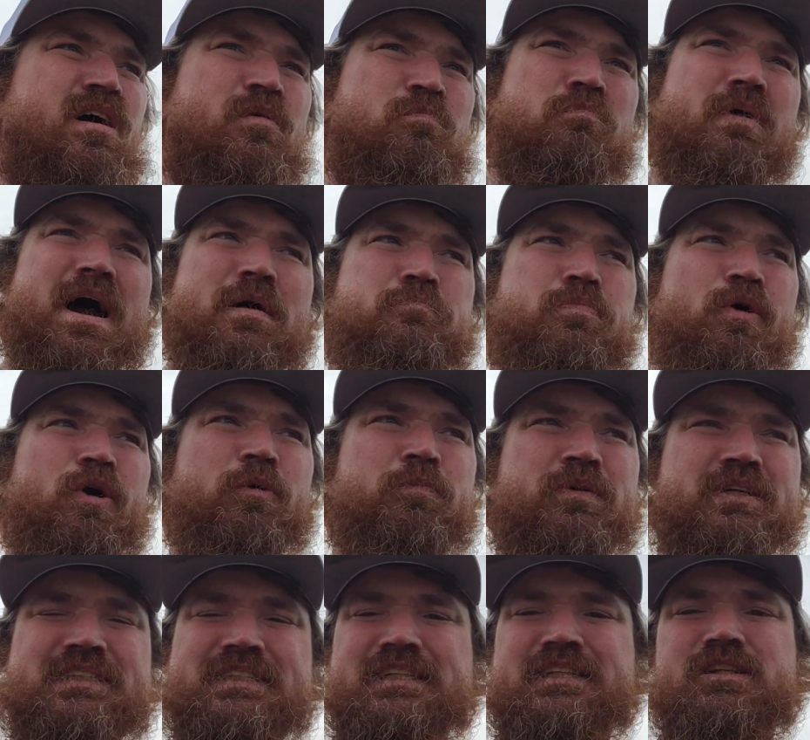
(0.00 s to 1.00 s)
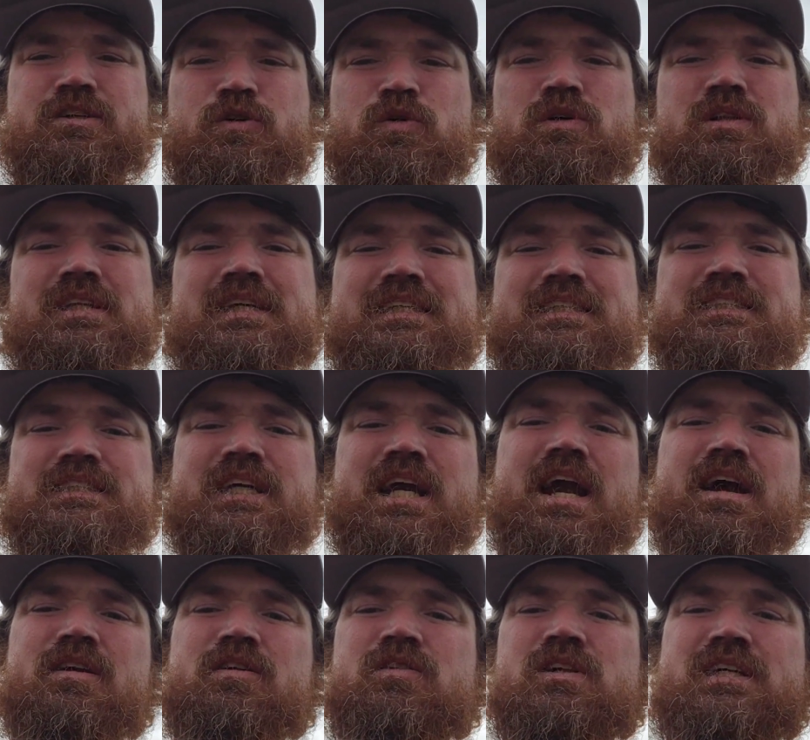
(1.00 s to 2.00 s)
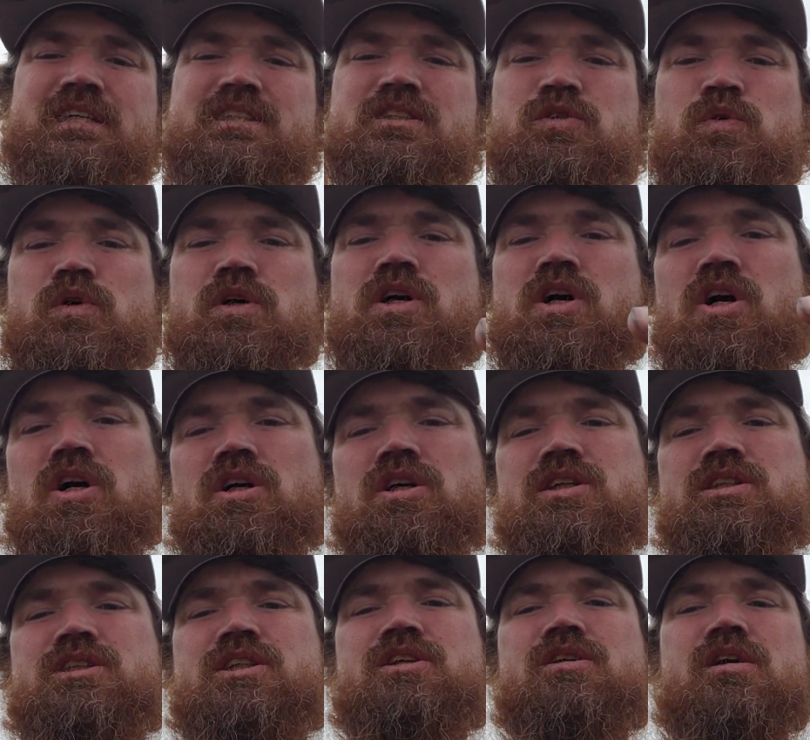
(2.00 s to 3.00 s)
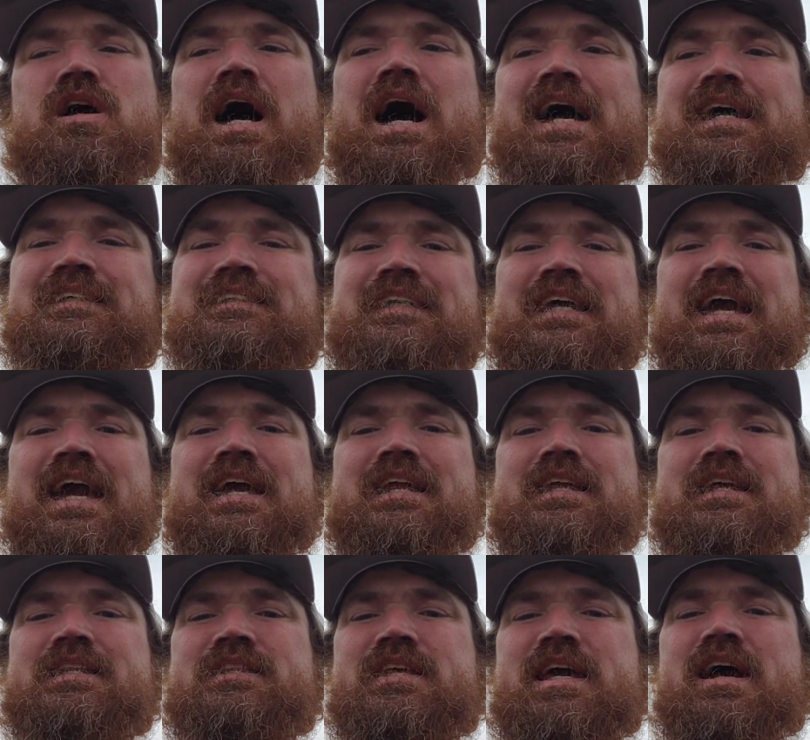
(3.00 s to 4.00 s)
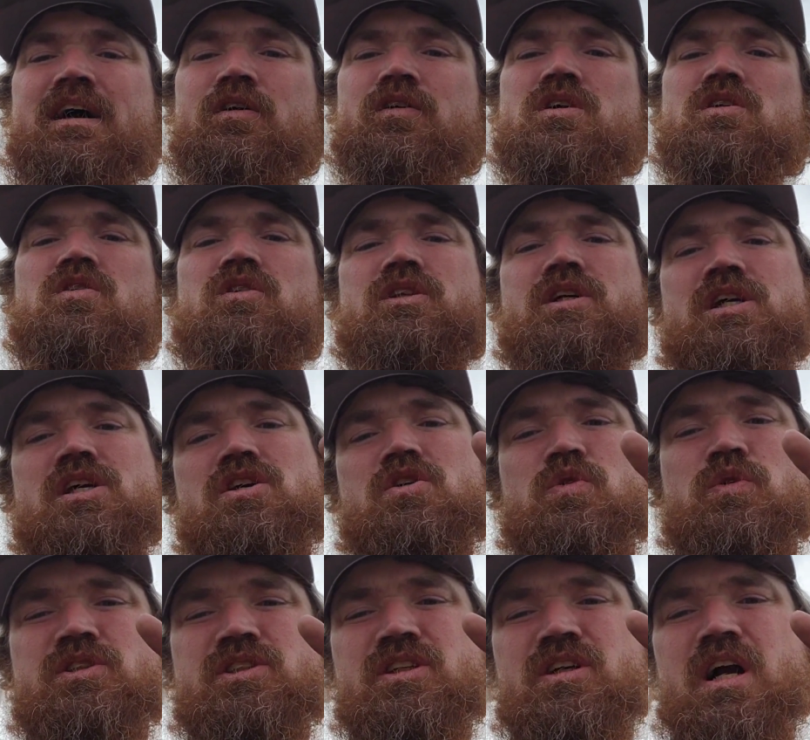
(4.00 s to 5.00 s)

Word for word: My purpose in doing this channel is to encourage you guys and tell you to use your